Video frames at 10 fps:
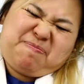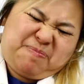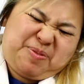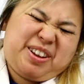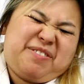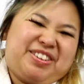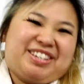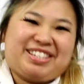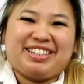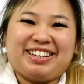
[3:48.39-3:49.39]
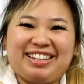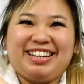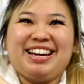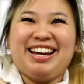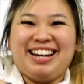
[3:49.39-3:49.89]
previously,
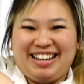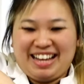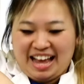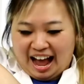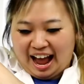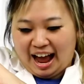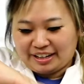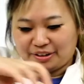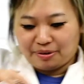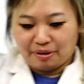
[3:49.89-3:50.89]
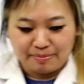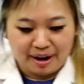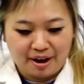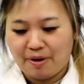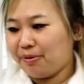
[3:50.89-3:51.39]
I had grown
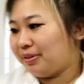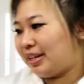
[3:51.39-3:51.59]
my own